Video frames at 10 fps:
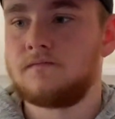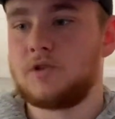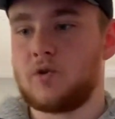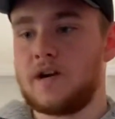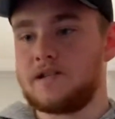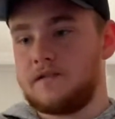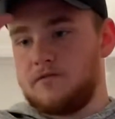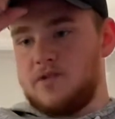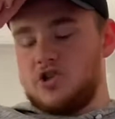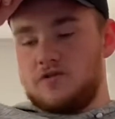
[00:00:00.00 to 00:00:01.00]
crazy
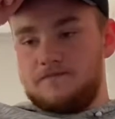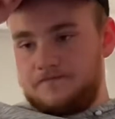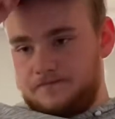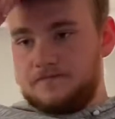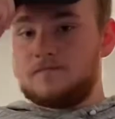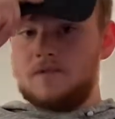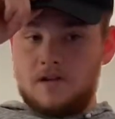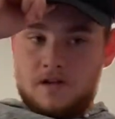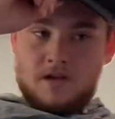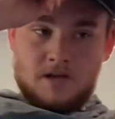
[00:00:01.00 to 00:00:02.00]
information.
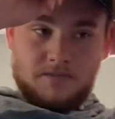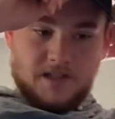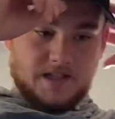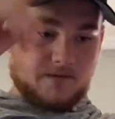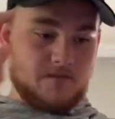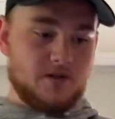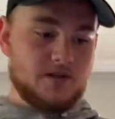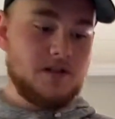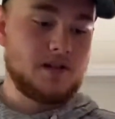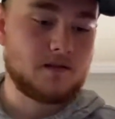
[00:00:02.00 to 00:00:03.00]
But that's pretty much
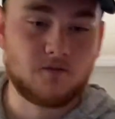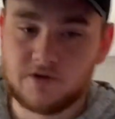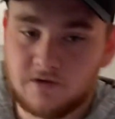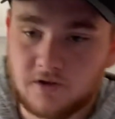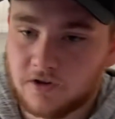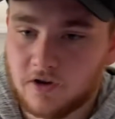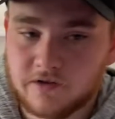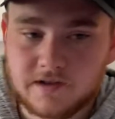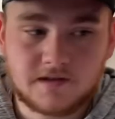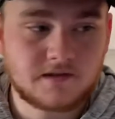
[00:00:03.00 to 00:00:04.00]
it. Once you learn all
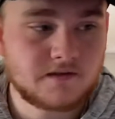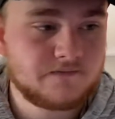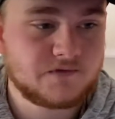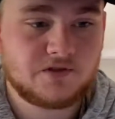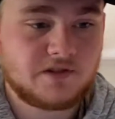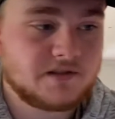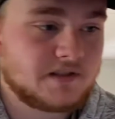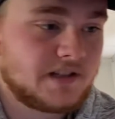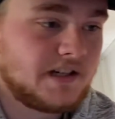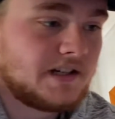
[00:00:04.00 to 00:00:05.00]
this, you can
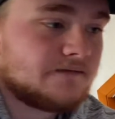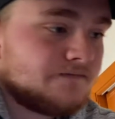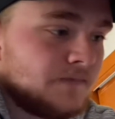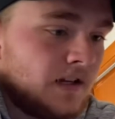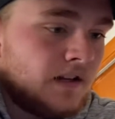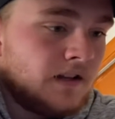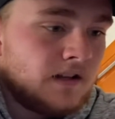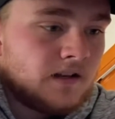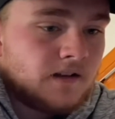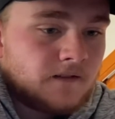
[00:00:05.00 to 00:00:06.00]
get it.
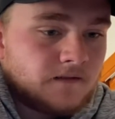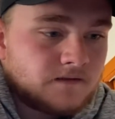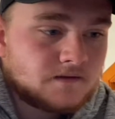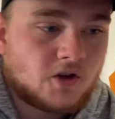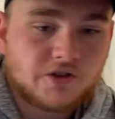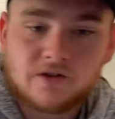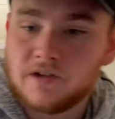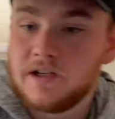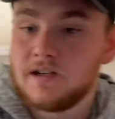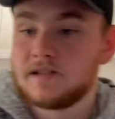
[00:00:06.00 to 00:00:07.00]
All you
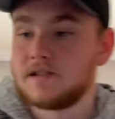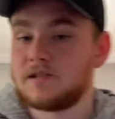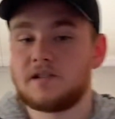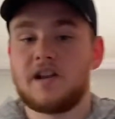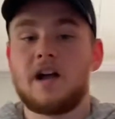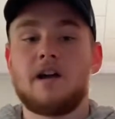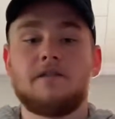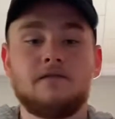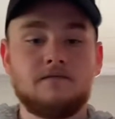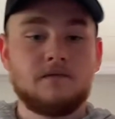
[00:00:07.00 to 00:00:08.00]
need is a
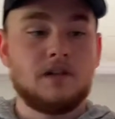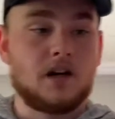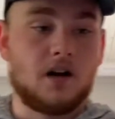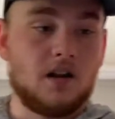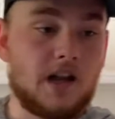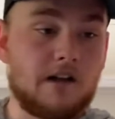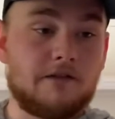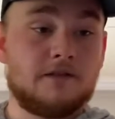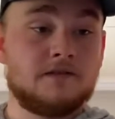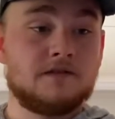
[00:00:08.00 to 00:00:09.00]
staff, a
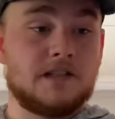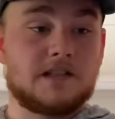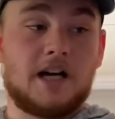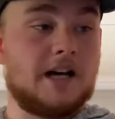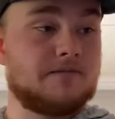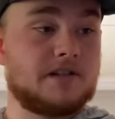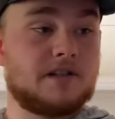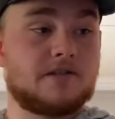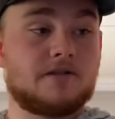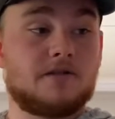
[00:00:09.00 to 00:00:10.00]
clef, a time
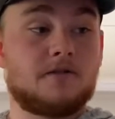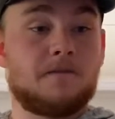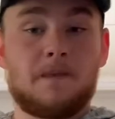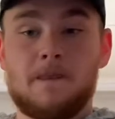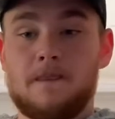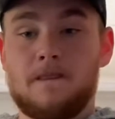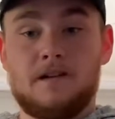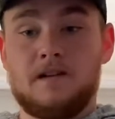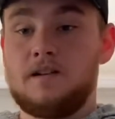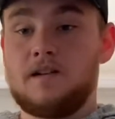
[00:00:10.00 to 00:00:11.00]
signature,
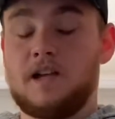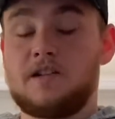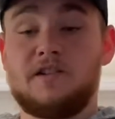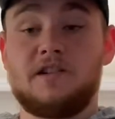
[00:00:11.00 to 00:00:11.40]
and you need